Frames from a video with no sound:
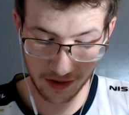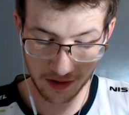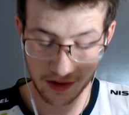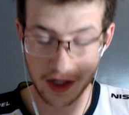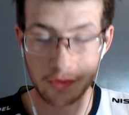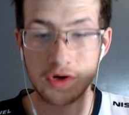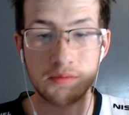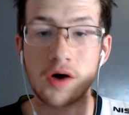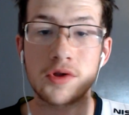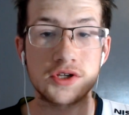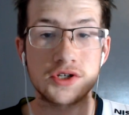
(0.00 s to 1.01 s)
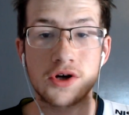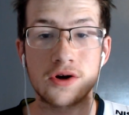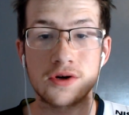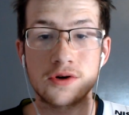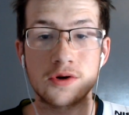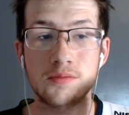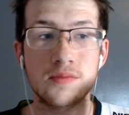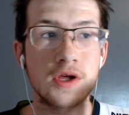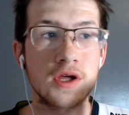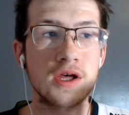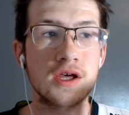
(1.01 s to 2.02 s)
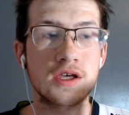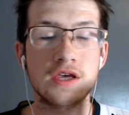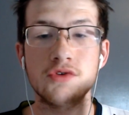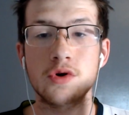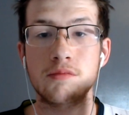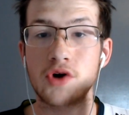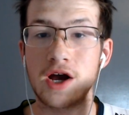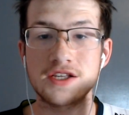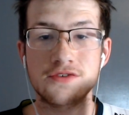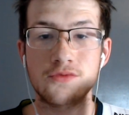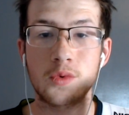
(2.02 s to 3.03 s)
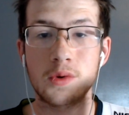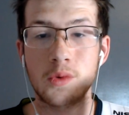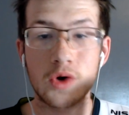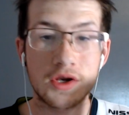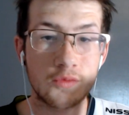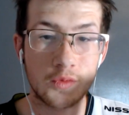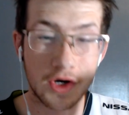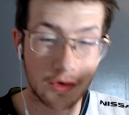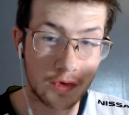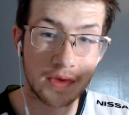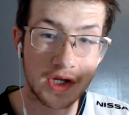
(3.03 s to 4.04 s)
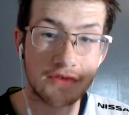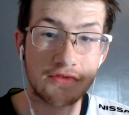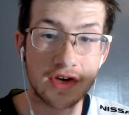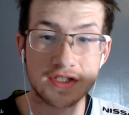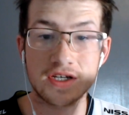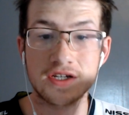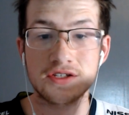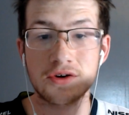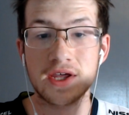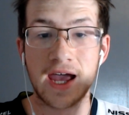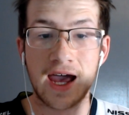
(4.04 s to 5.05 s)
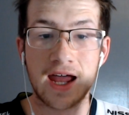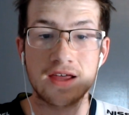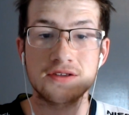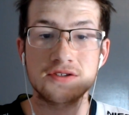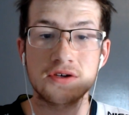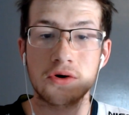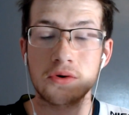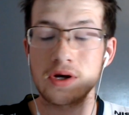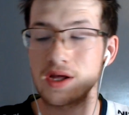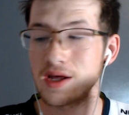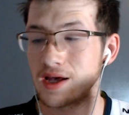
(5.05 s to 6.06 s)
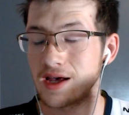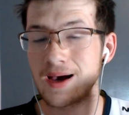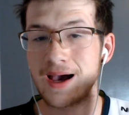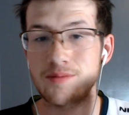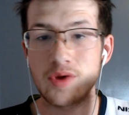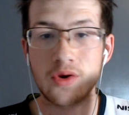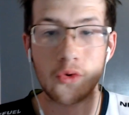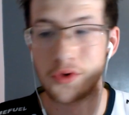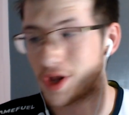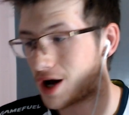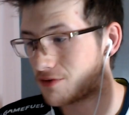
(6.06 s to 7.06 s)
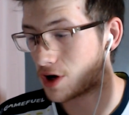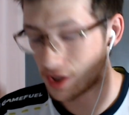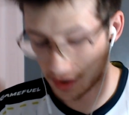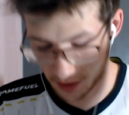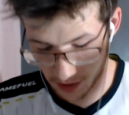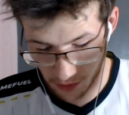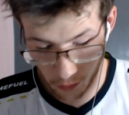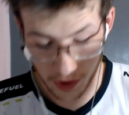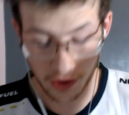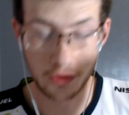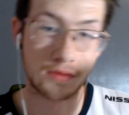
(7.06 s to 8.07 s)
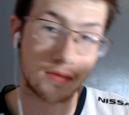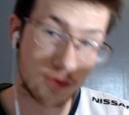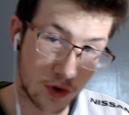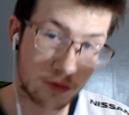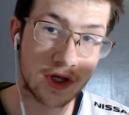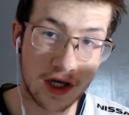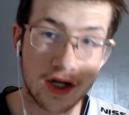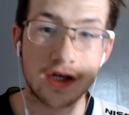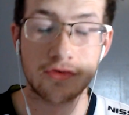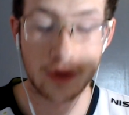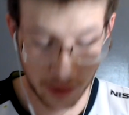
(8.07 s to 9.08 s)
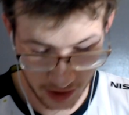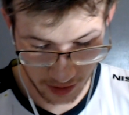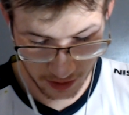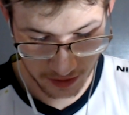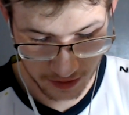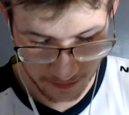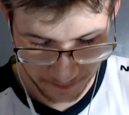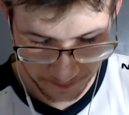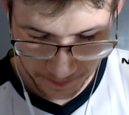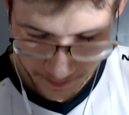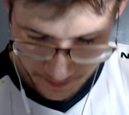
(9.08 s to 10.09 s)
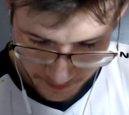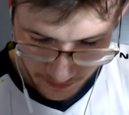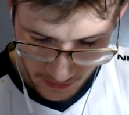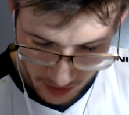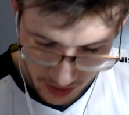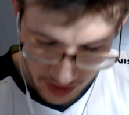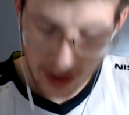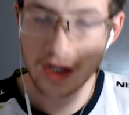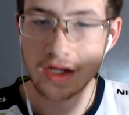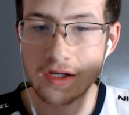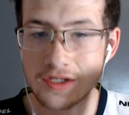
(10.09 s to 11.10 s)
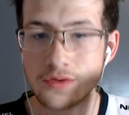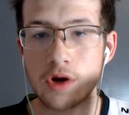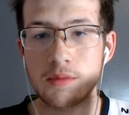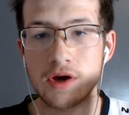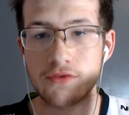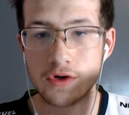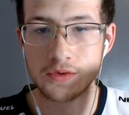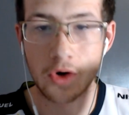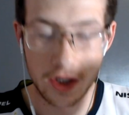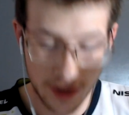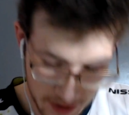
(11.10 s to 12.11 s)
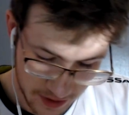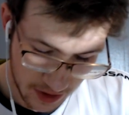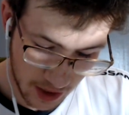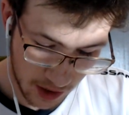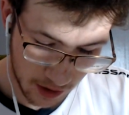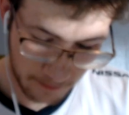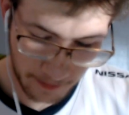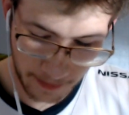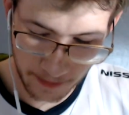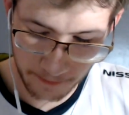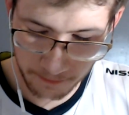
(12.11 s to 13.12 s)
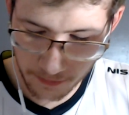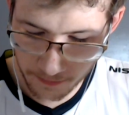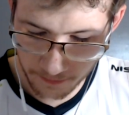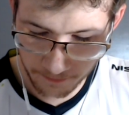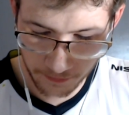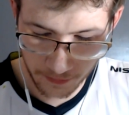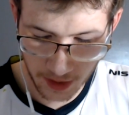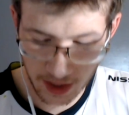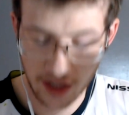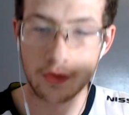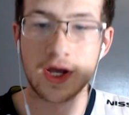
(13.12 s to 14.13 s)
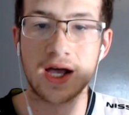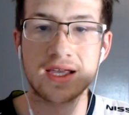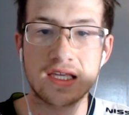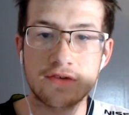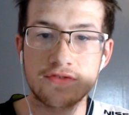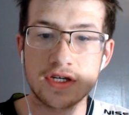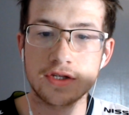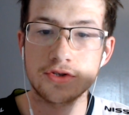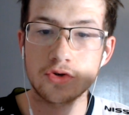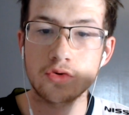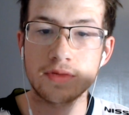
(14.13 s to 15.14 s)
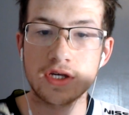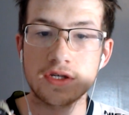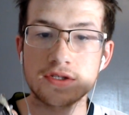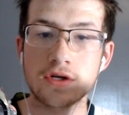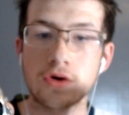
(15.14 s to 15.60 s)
they wouldn't be able to charge or give you a price of what it would be to fix it until they had it. So I've been holding off on it. I will be getting it repaired because this is one of my first watches that I ever got gifted to me. So